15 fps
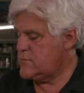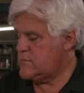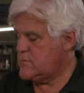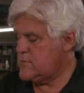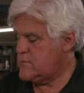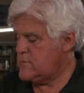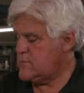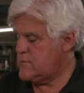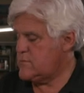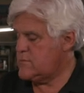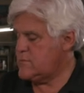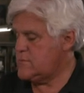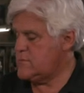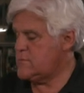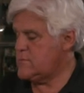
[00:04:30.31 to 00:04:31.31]

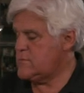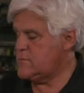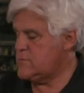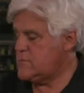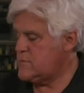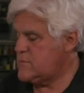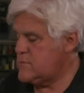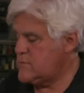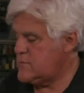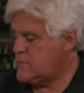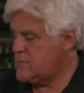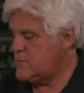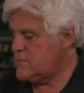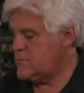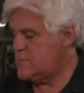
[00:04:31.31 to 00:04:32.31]

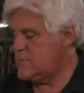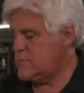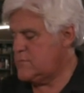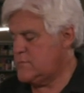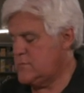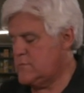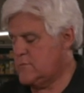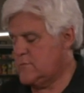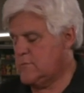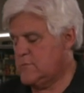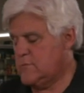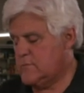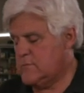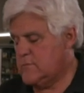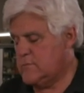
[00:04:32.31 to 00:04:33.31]

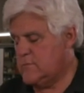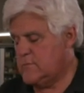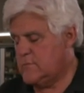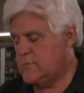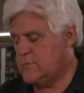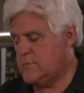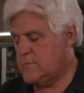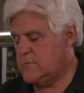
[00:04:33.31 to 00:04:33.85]
(not speaking)